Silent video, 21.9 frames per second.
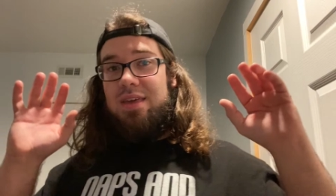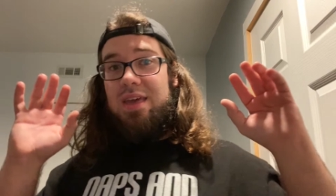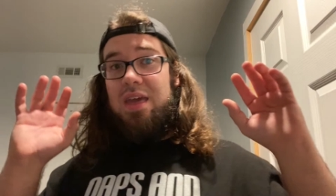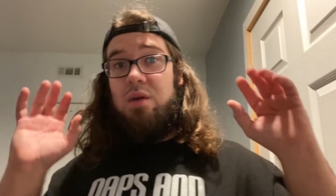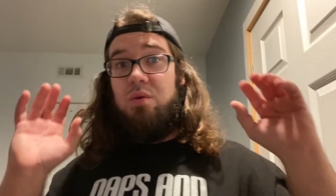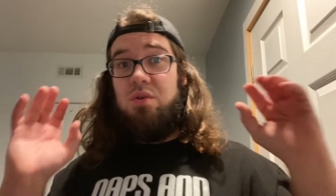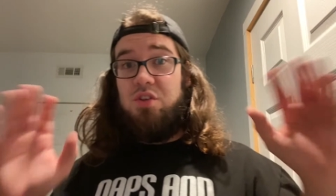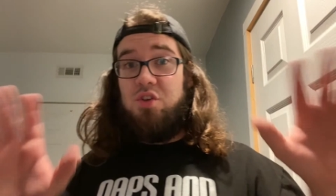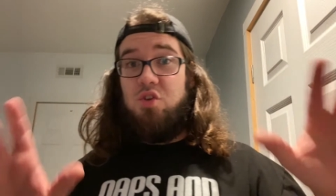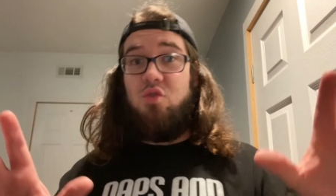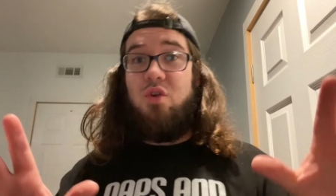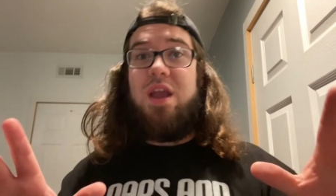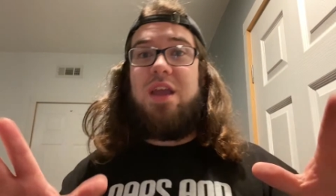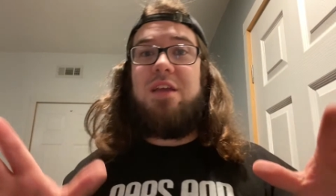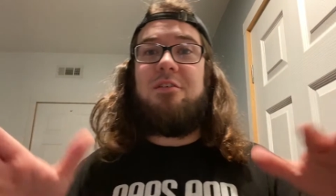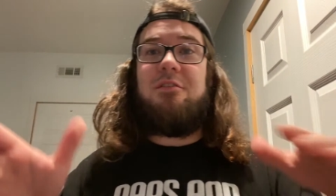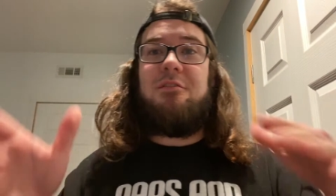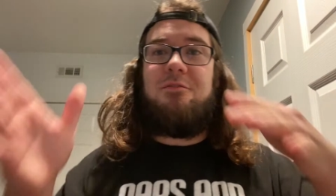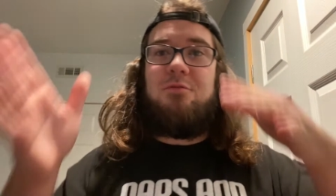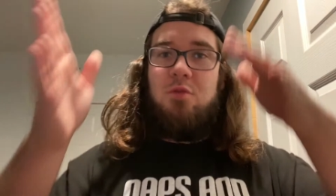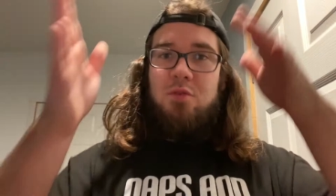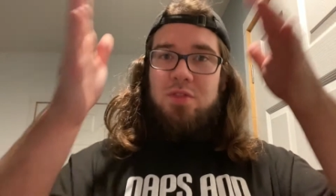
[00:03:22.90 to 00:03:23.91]
It was
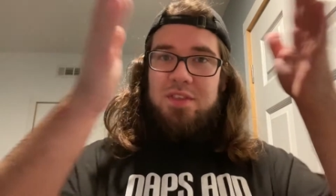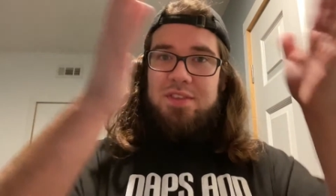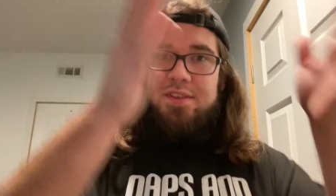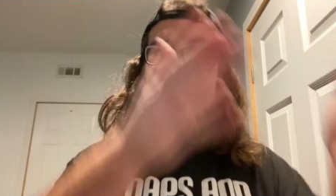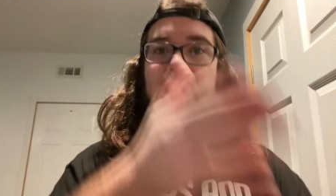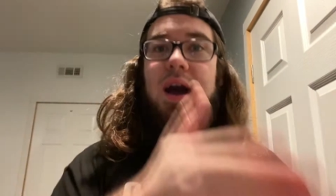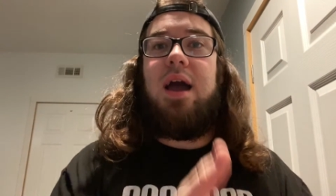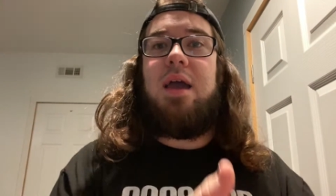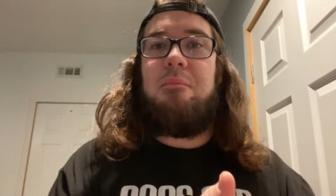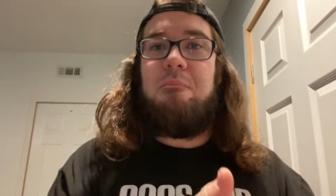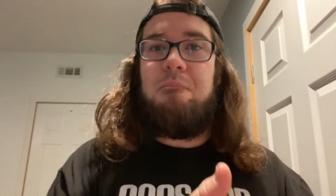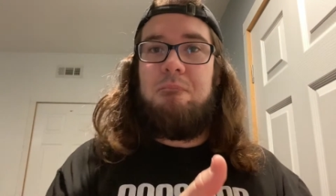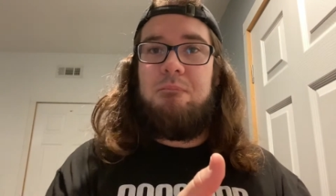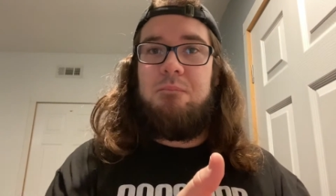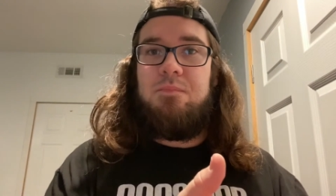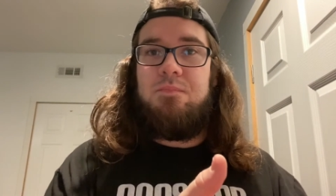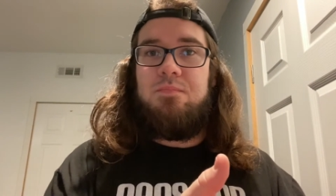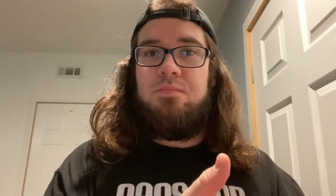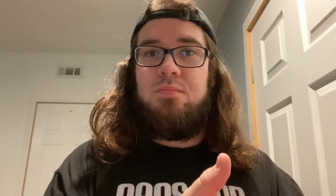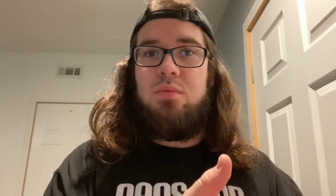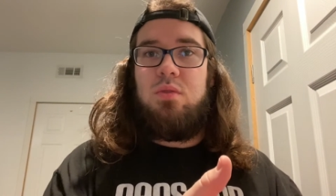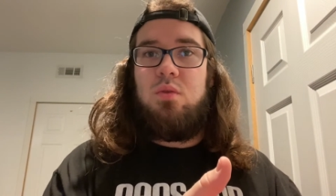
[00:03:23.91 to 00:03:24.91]
great for the time,
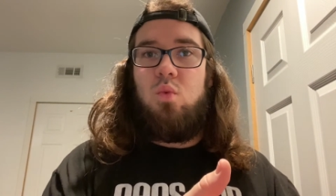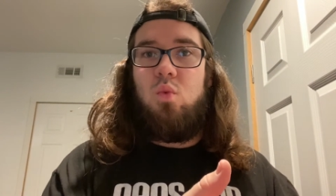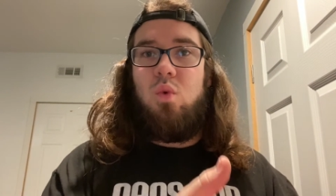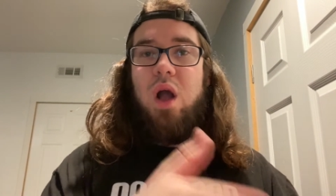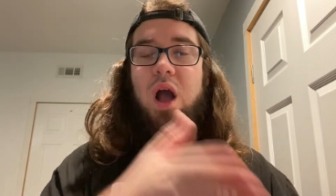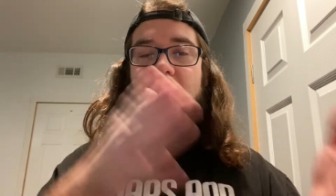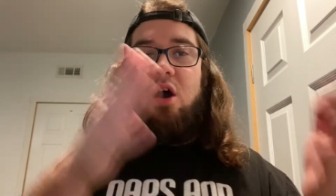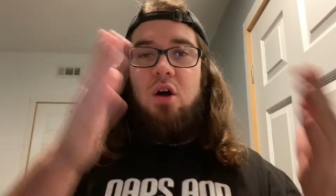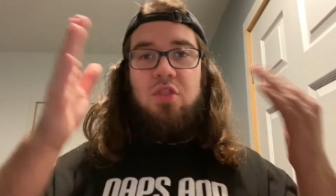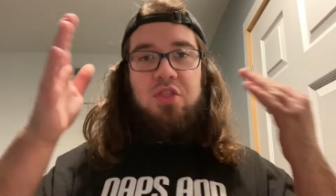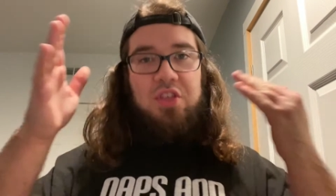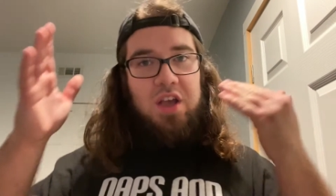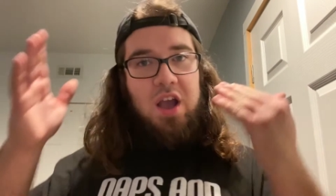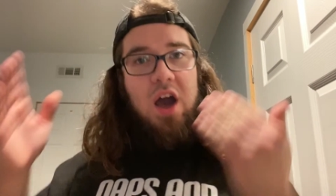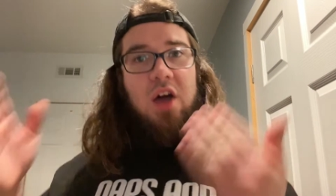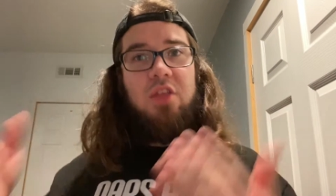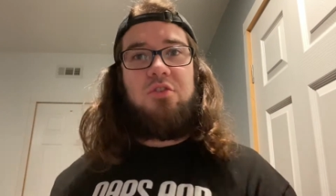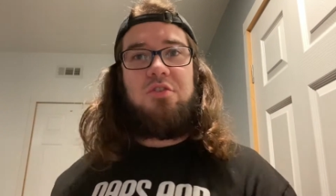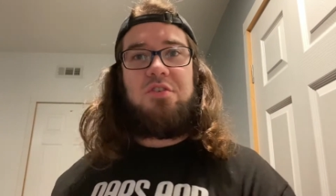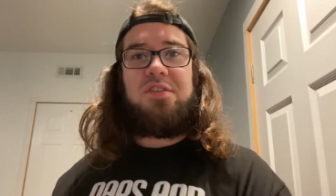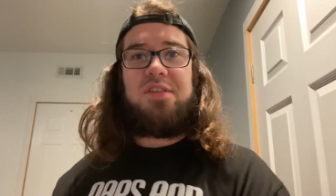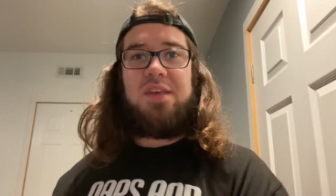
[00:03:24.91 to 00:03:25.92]
while the
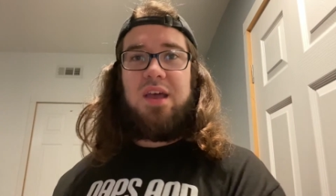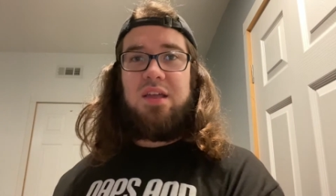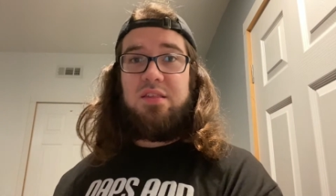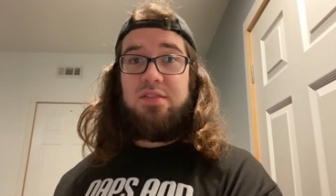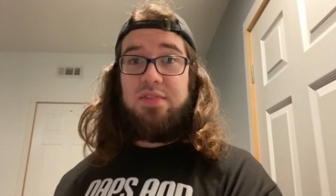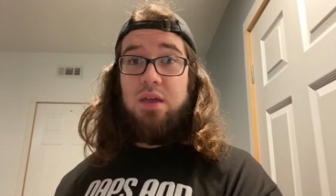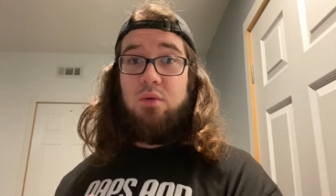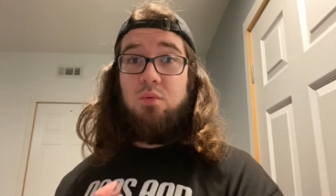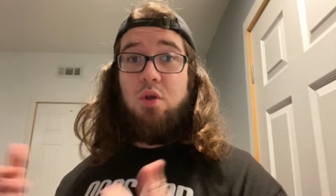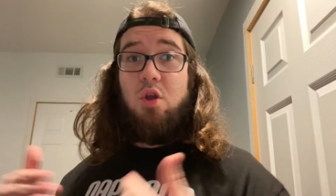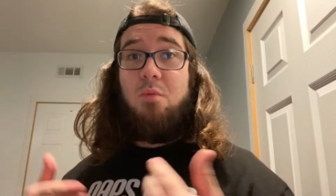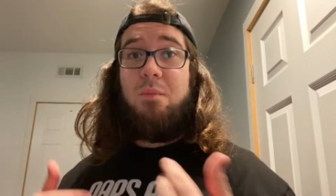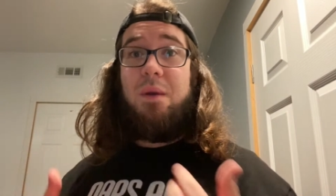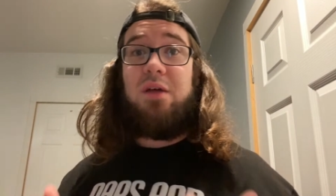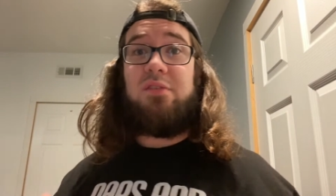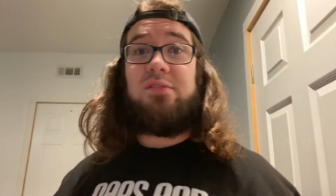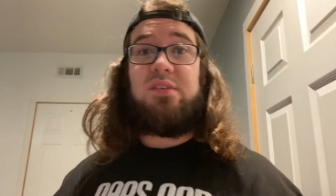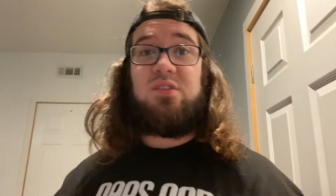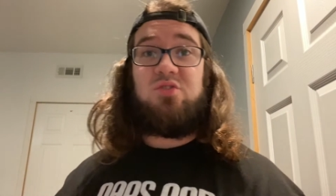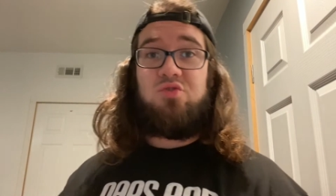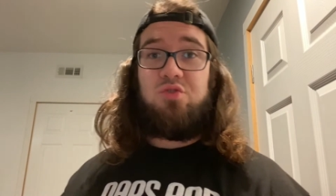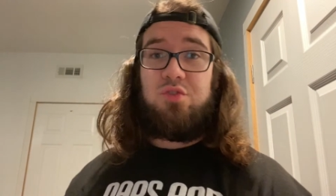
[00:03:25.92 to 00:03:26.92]
other sets that we're about
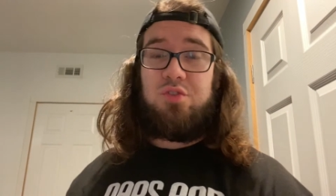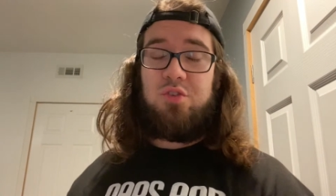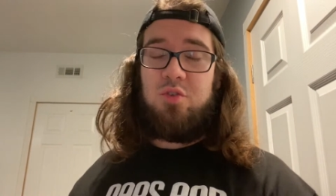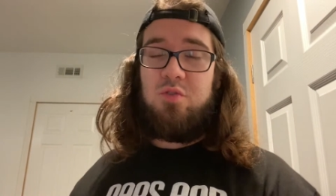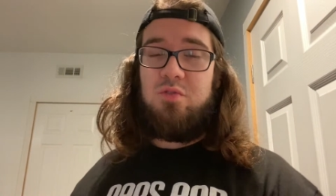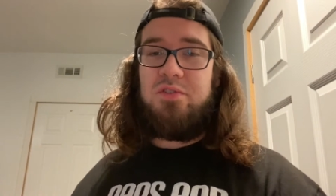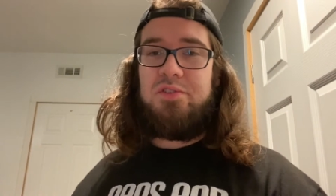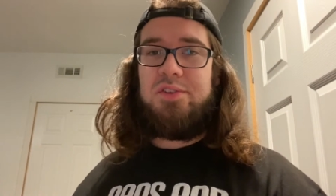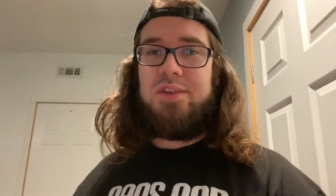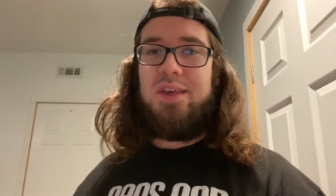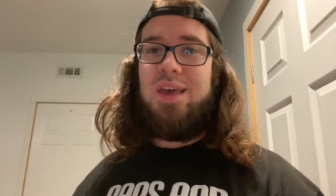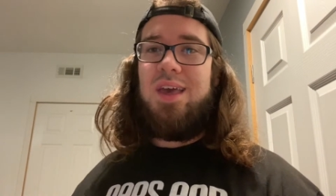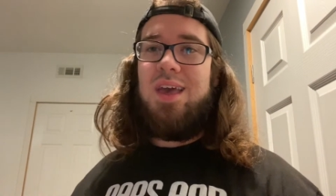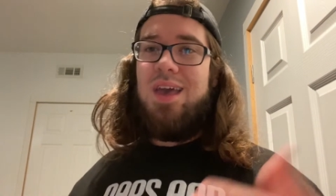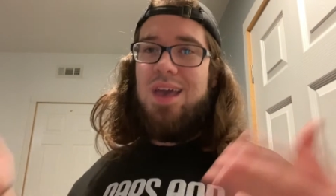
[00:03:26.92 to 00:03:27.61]
to introduce,